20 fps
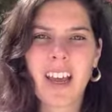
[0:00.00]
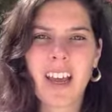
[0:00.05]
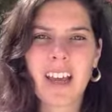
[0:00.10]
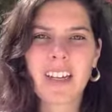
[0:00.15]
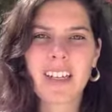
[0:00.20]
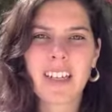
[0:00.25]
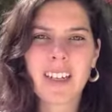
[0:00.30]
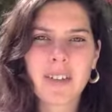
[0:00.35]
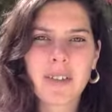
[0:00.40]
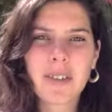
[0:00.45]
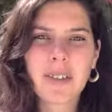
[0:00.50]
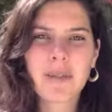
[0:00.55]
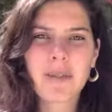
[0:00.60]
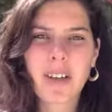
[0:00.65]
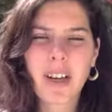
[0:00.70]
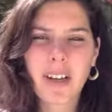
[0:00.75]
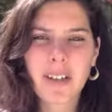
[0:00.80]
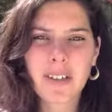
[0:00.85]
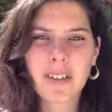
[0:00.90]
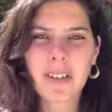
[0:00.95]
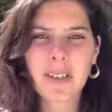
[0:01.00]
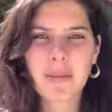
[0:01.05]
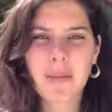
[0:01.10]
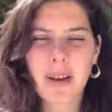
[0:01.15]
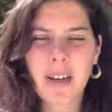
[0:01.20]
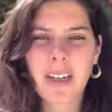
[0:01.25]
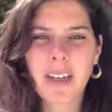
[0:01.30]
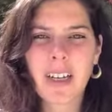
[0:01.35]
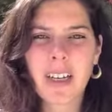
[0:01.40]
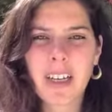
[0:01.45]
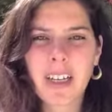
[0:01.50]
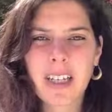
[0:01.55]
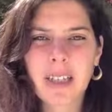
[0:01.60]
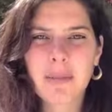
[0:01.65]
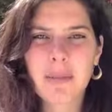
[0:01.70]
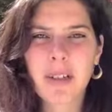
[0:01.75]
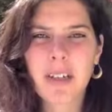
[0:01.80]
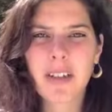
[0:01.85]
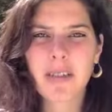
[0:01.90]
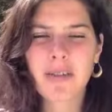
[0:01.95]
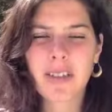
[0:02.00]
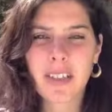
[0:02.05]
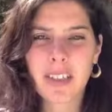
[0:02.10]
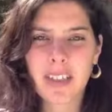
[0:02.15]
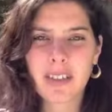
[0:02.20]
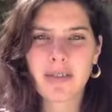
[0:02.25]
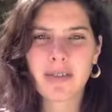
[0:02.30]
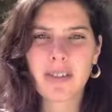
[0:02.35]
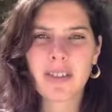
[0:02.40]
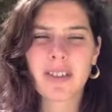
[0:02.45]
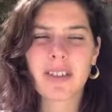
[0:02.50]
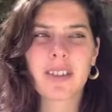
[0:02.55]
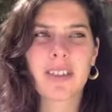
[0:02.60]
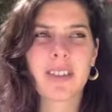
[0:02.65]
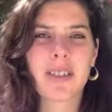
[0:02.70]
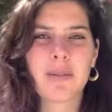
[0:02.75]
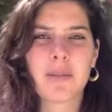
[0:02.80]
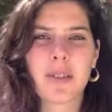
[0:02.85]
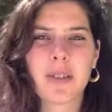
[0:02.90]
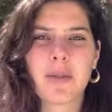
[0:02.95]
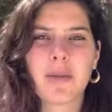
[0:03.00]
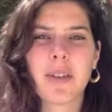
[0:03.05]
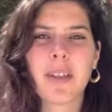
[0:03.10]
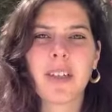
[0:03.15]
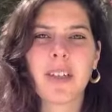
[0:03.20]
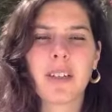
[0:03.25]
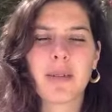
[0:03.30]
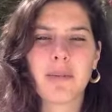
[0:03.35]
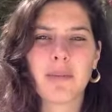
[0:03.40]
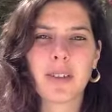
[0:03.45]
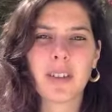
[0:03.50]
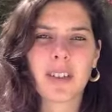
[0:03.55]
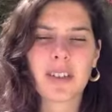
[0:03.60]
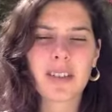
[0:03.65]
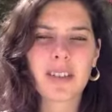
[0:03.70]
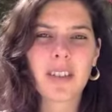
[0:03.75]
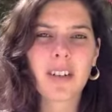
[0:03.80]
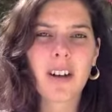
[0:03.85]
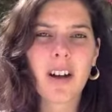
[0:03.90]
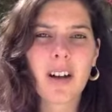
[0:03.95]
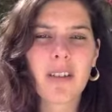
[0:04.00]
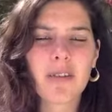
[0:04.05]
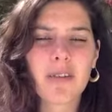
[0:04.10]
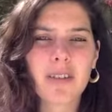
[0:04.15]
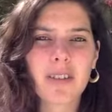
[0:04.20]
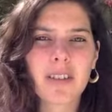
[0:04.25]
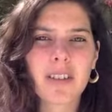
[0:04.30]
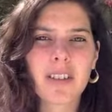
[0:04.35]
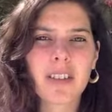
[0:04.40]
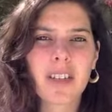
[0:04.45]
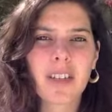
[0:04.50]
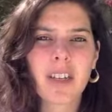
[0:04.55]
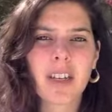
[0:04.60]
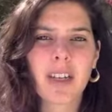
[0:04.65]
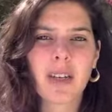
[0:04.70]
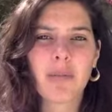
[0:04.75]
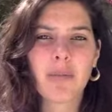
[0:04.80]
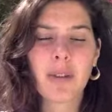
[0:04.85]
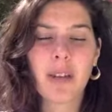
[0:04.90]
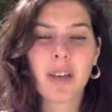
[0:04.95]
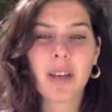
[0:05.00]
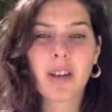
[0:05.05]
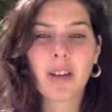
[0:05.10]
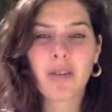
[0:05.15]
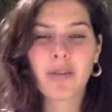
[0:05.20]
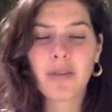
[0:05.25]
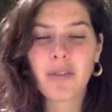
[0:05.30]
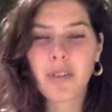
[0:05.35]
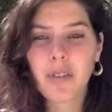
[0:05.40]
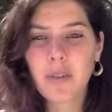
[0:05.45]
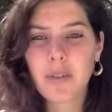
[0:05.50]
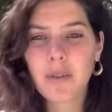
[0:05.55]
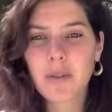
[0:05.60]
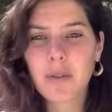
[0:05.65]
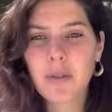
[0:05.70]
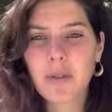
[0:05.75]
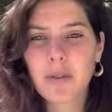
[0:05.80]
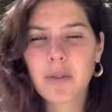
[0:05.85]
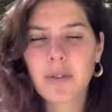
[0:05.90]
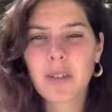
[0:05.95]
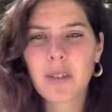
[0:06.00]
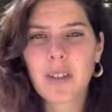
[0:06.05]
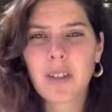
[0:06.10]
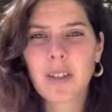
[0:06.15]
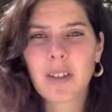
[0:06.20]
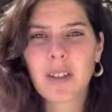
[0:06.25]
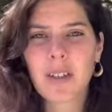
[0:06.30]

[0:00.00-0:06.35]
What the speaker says: And I also would like to explain a little bit of the differences between them, because they're often being confused,